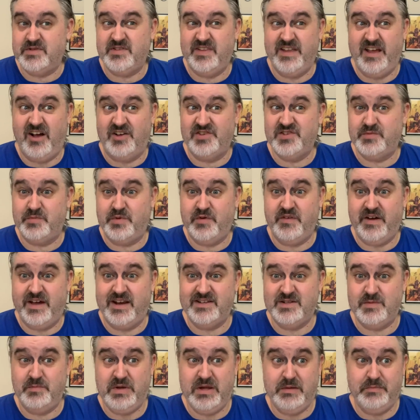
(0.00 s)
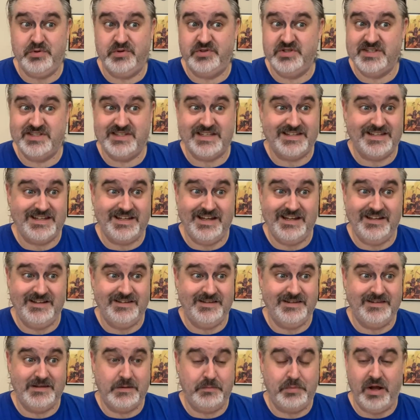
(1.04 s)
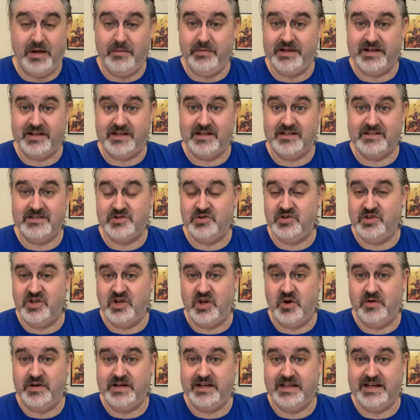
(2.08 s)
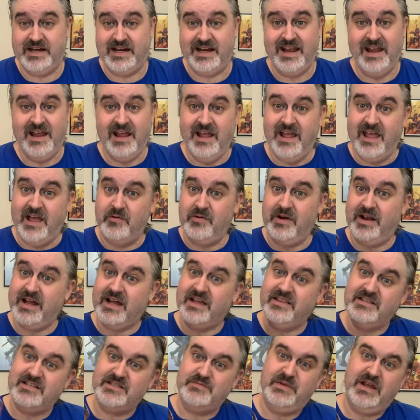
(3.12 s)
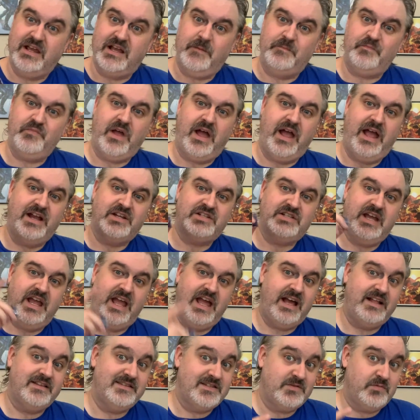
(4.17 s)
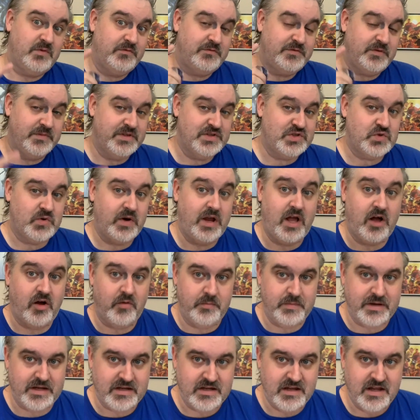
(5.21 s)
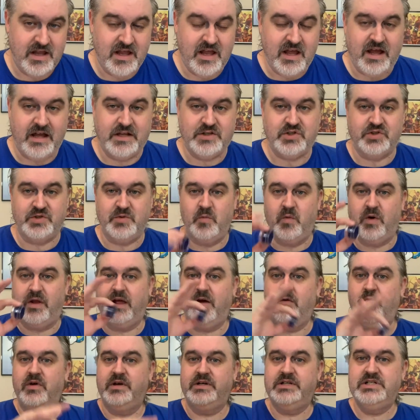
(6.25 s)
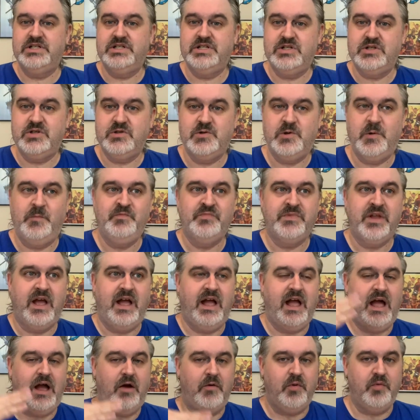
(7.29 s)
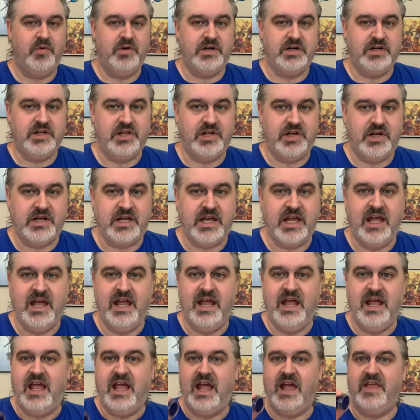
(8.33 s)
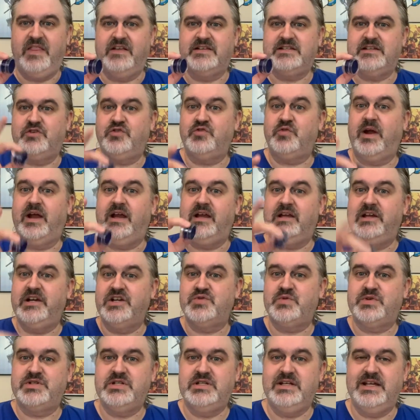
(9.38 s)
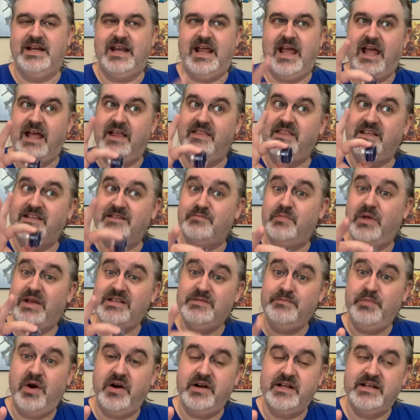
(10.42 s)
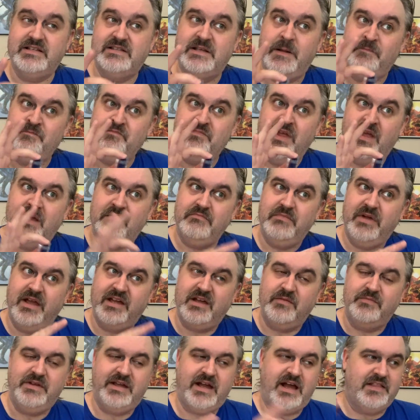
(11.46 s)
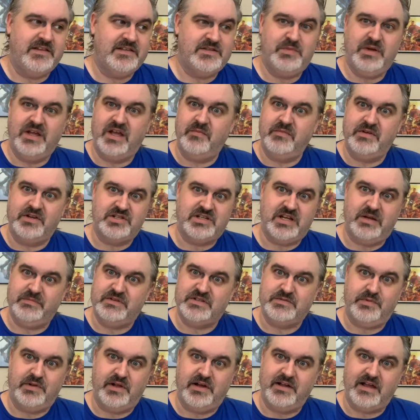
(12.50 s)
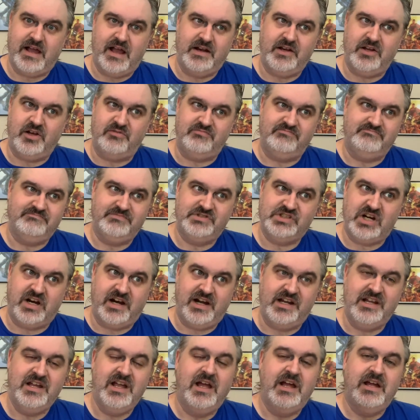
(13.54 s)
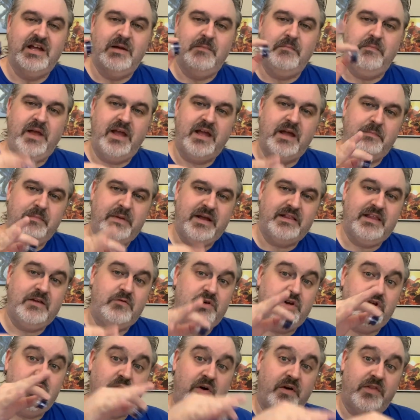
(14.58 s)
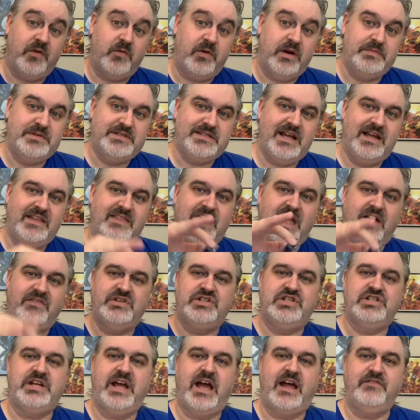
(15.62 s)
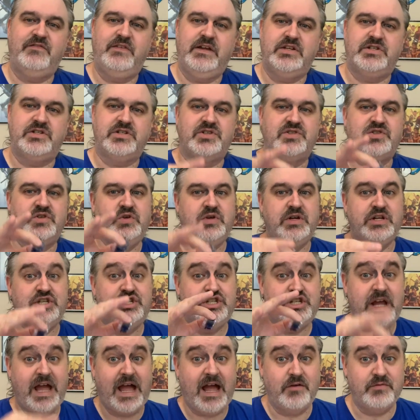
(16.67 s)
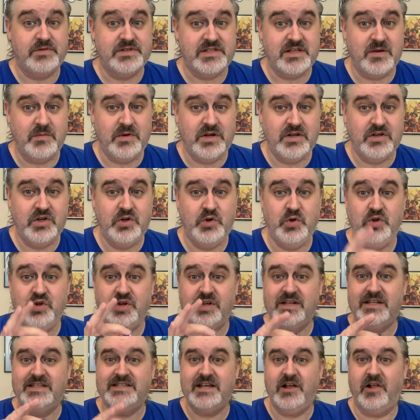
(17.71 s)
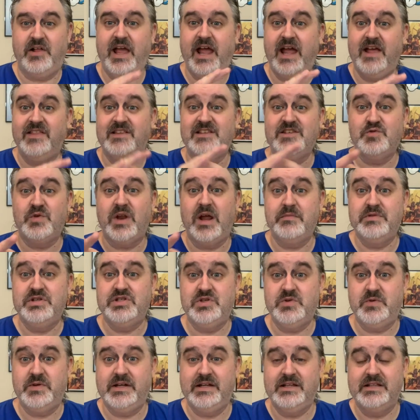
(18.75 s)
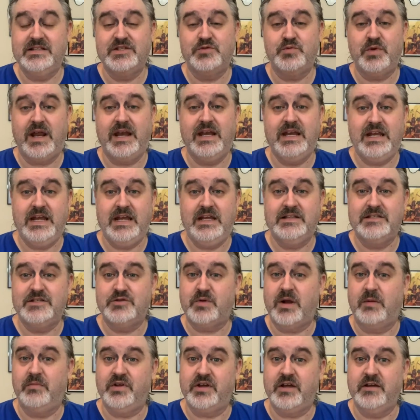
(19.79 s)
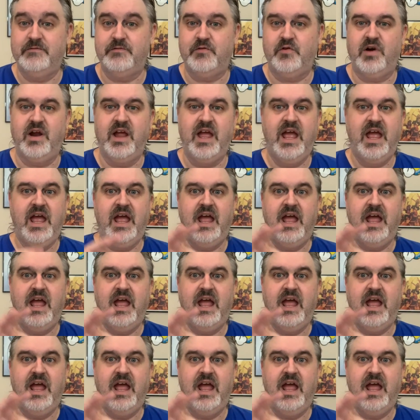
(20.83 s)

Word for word: So they also provide it to people just in the public, so you can go in and get it. And when I got this makeup, I actually had someone from the store help me. I told them what I wanted to do, how I wanted to look, and they said, great, here's what you need. And the best part is, Makeup, yeah, this is becoming a shameless plug, I know, sorry. Makeup Medley, when you go on their website, they have a chat feature. So you can chat with someone who you can tell, hey, this is what I'm doing, this is what I need, this is what I'm looking for.